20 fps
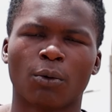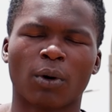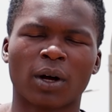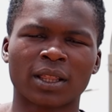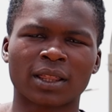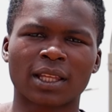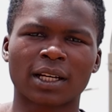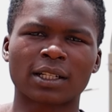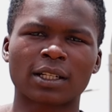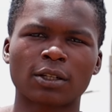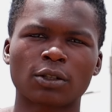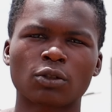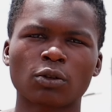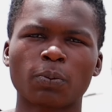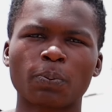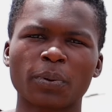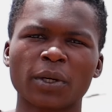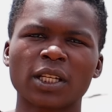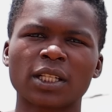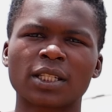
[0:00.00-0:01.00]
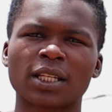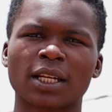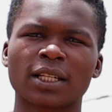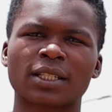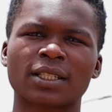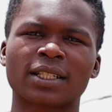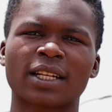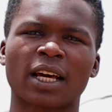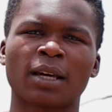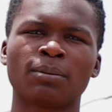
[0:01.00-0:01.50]
one thirty-two
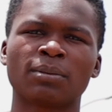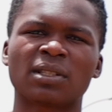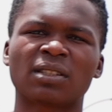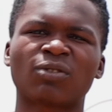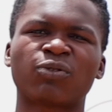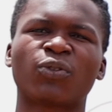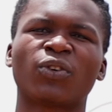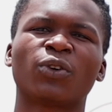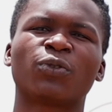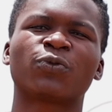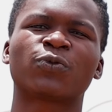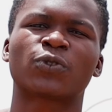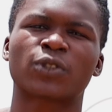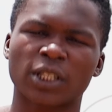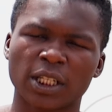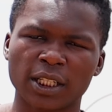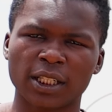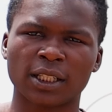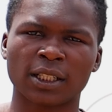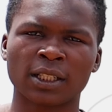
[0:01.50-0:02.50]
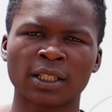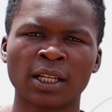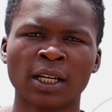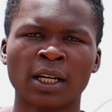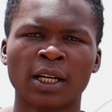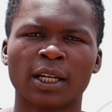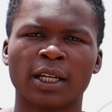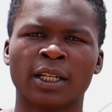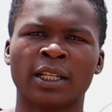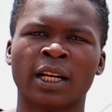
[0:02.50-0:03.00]
pieces times fifteen
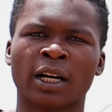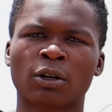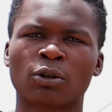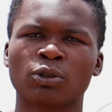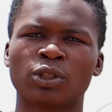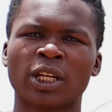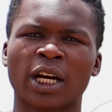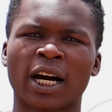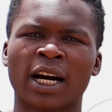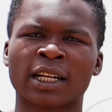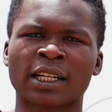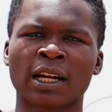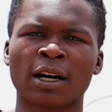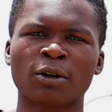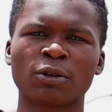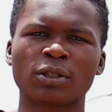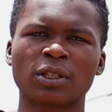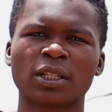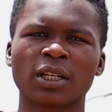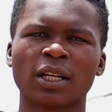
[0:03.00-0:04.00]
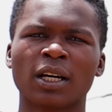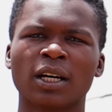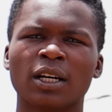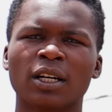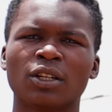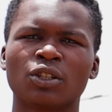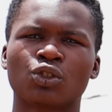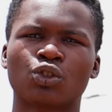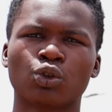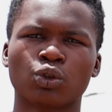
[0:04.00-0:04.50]
inakuja around
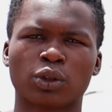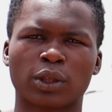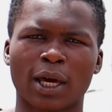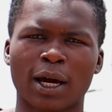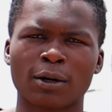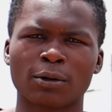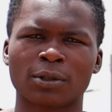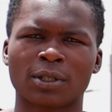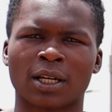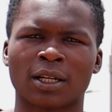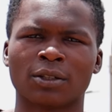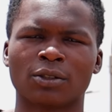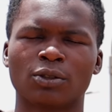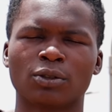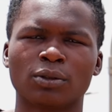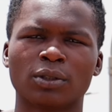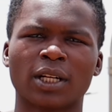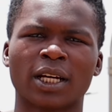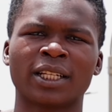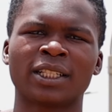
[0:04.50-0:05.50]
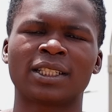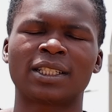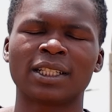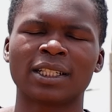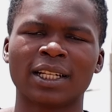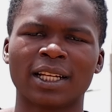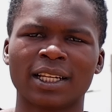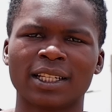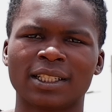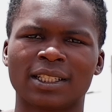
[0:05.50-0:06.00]
two thousand,
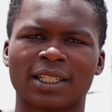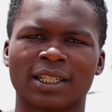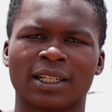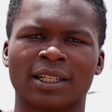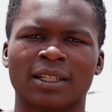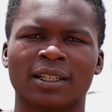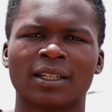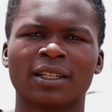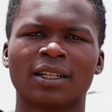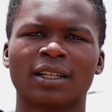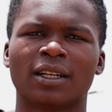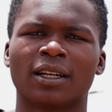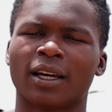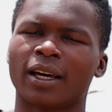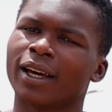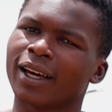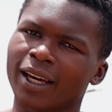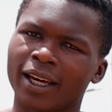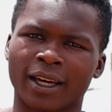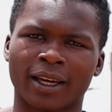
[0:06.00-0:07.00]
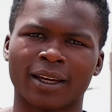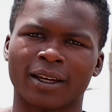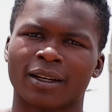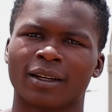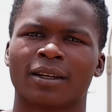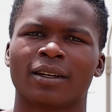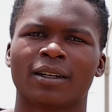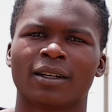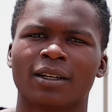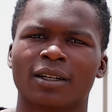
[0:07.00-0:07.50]
nineteen eighty. Eh,
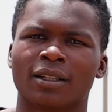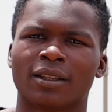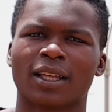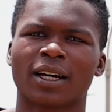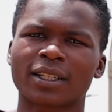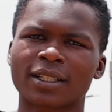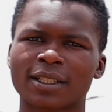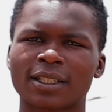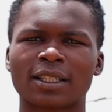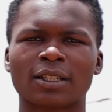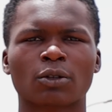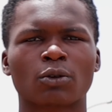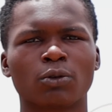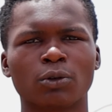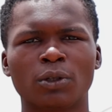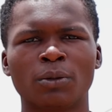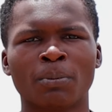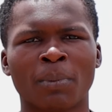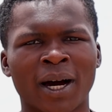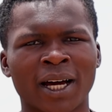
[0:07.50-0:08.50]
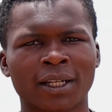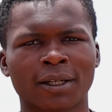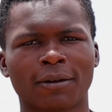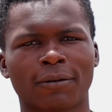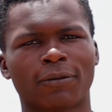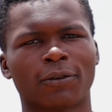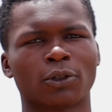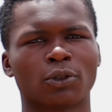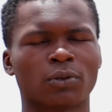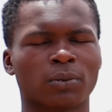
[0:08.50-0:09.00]
that is good
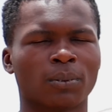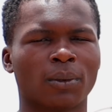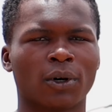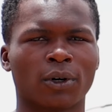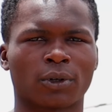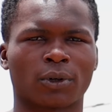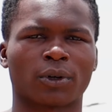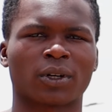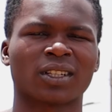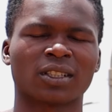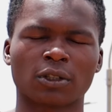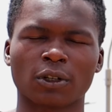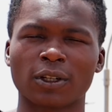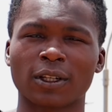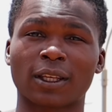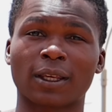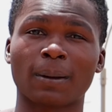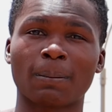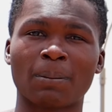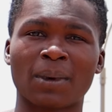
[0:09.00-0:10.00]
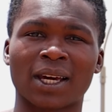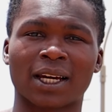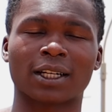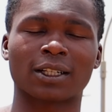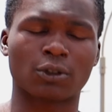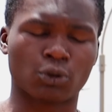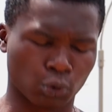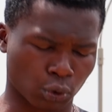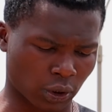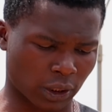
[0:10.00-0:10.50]
money for tomorrow. Kesho niki
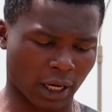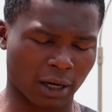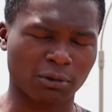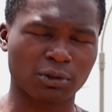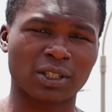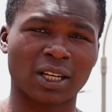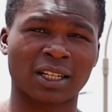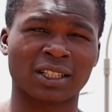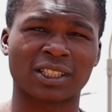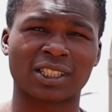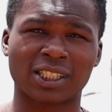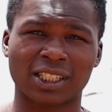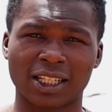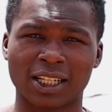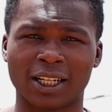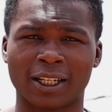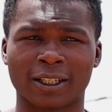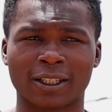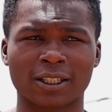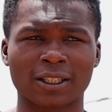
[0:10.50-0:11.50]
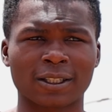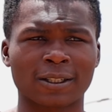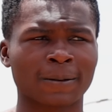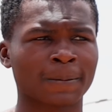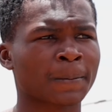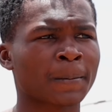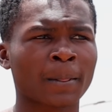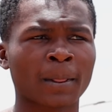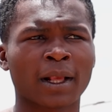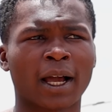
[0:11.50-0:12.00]
make two thousand shillings,
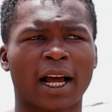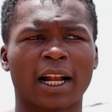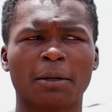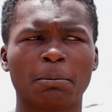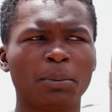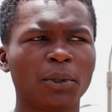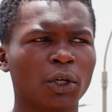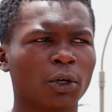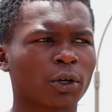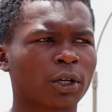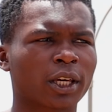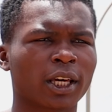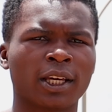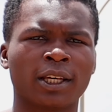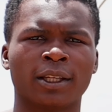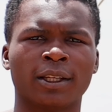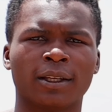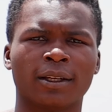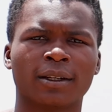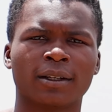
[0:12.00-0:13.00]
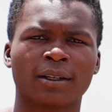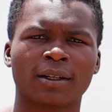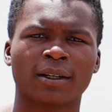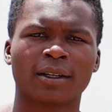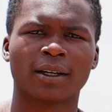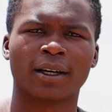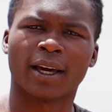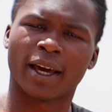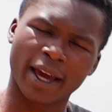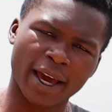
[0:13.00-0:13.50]
I'll be okay.
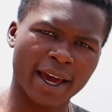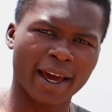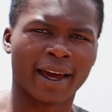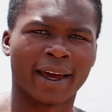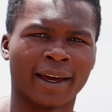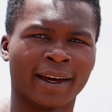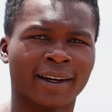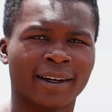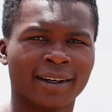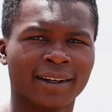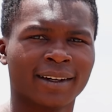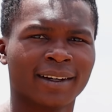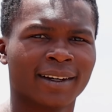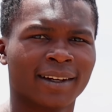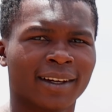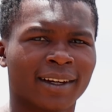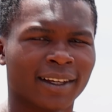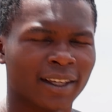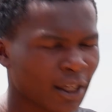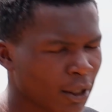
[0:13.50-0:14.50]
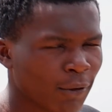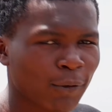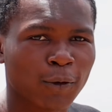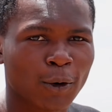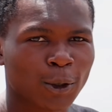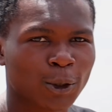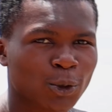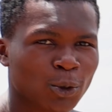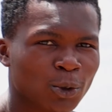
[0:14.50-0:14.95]
Eh, hivyo